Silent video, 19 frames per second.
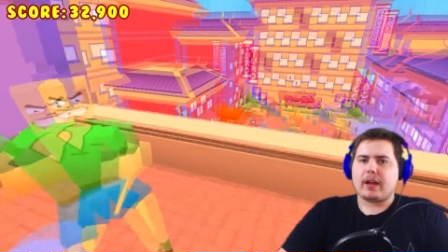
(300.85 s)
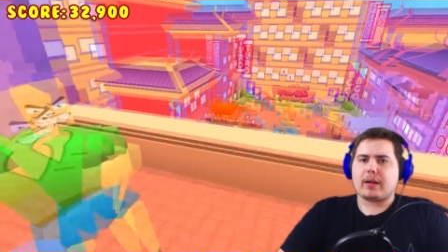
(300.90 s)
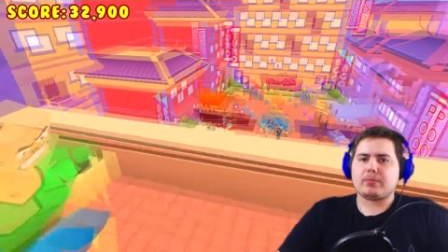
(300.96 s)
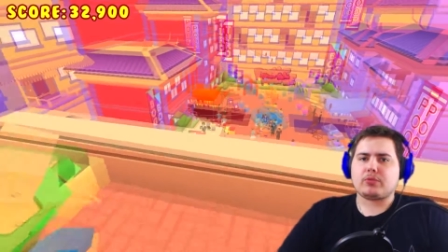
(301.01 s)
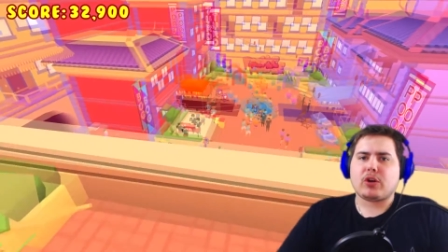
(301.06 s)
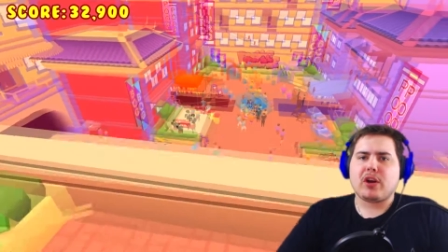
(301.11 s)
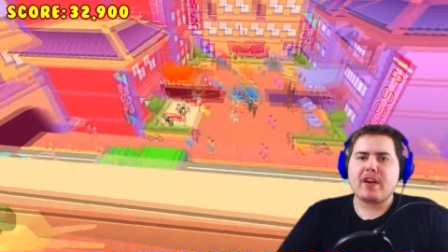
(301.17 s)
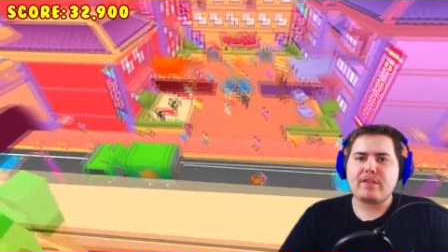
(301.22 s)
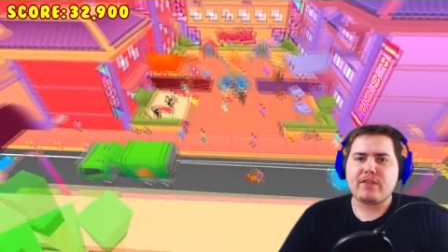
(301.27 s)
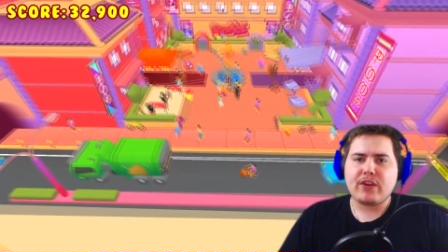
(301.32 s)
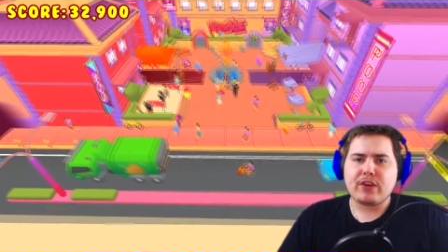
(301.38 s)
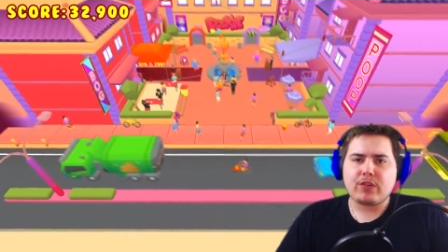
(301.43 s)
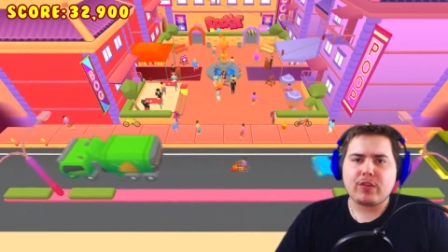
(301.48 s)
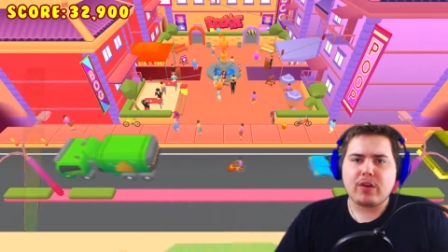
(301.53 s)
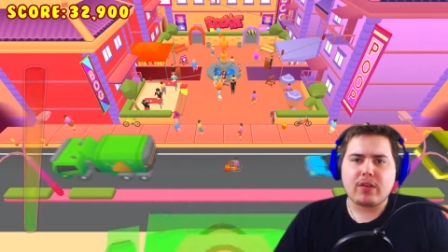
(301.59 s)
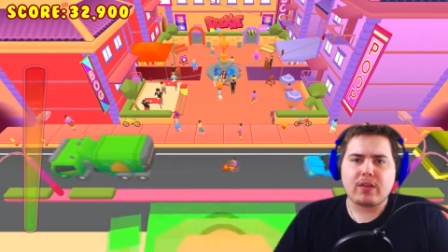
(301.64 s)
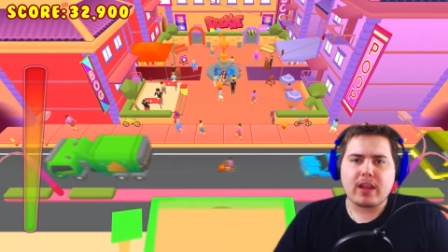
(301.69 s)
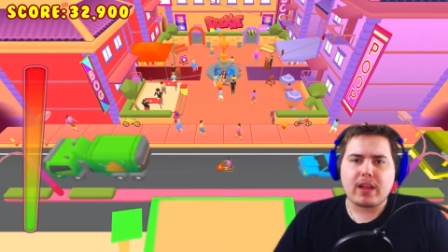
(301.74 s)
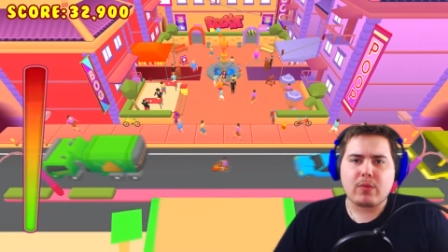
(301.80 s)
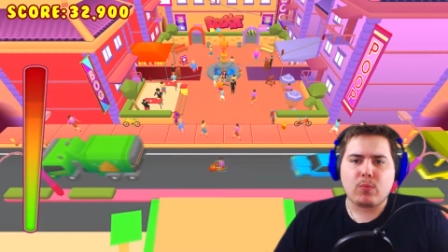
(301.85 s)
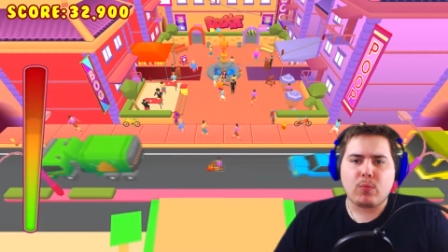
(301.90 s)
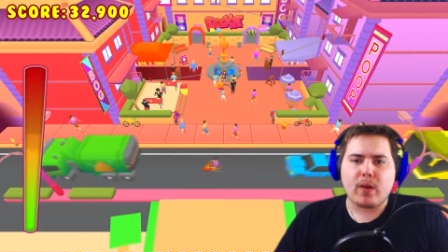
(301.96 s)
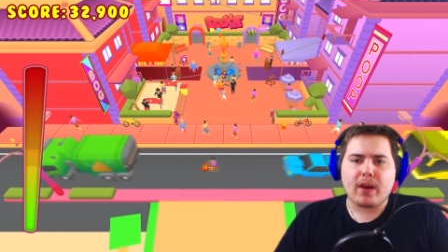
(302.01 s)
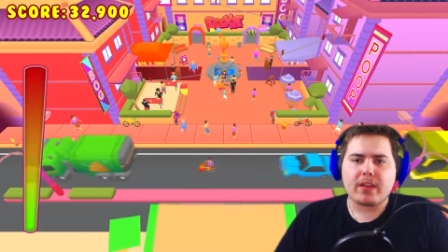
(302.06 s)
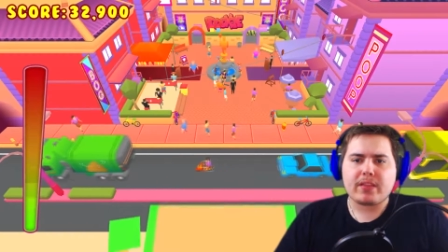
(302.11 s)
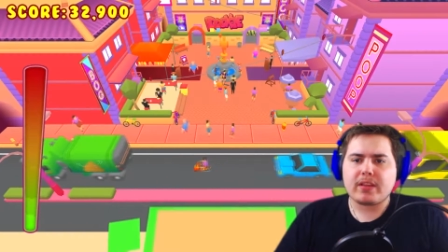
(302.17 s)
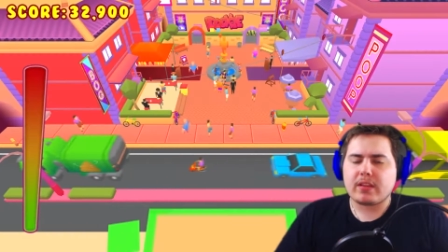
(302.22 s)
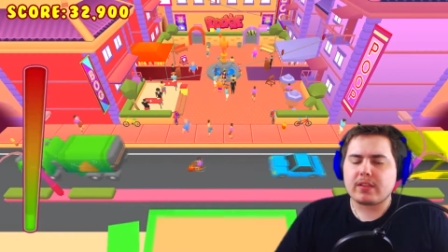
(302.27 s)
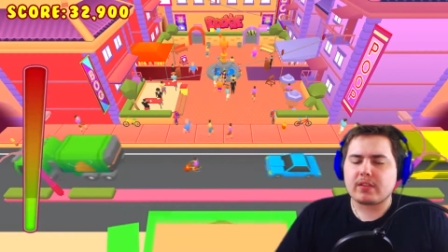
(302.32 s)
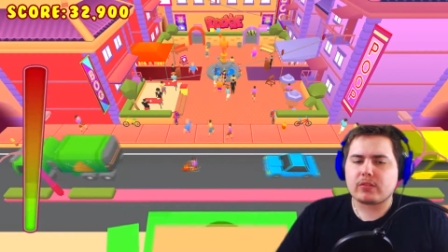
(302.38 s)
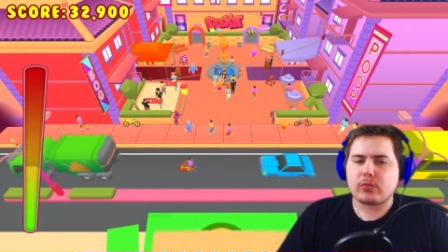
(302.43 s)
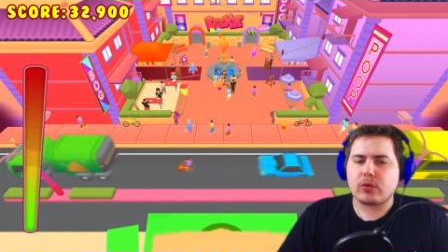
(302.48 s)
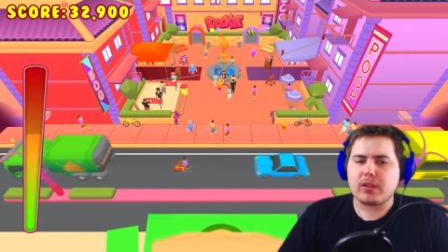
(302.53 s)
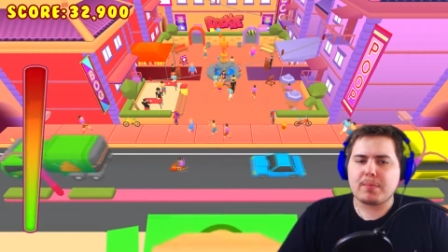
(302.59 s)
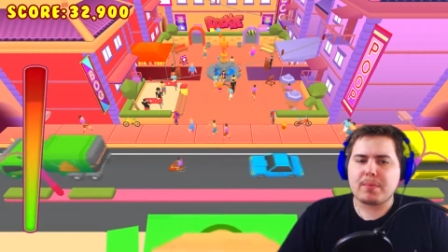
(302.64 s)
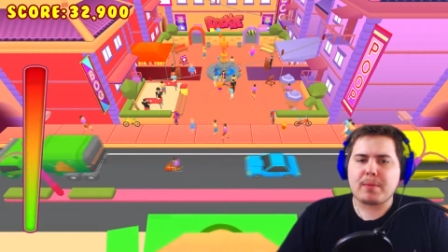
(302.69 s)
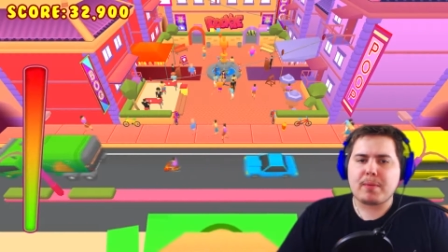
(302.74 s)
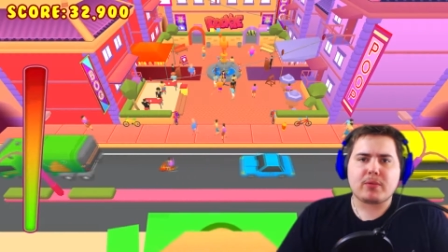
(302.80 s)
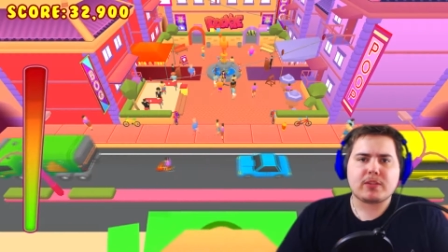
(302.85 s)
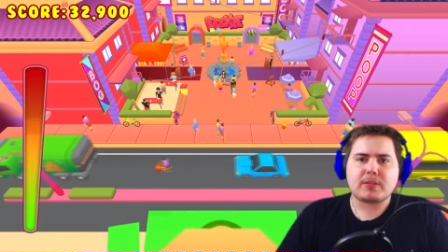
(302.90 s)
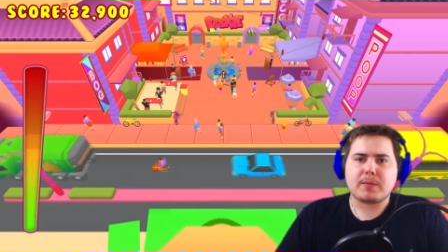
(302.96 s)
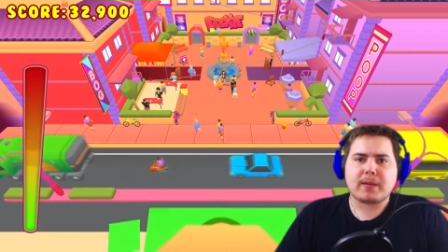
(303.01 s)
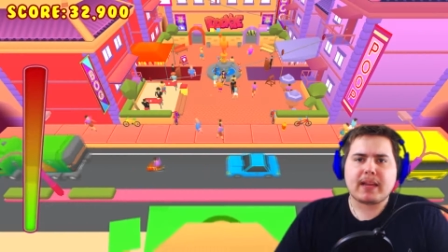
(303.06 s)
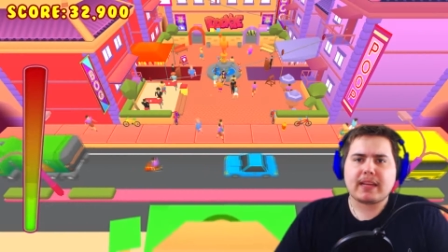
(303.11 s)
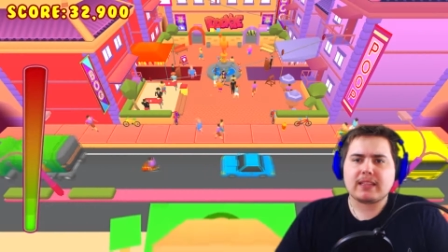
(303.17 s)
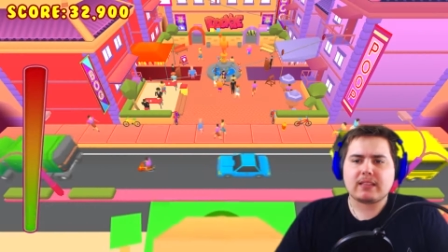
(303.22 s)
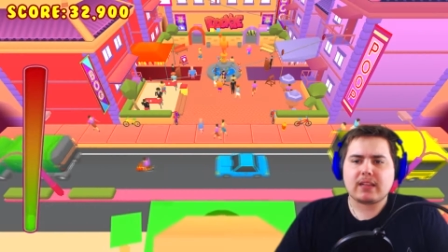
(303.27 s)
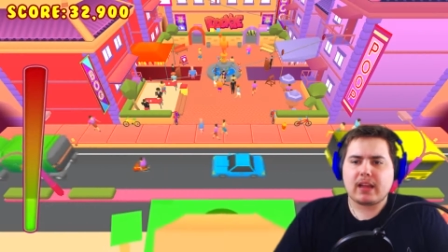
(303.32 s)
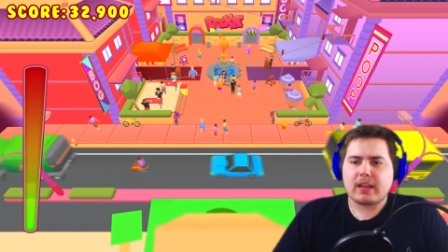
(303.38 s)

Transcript: I'm trying to figure out like where the other toilet paper is, but I,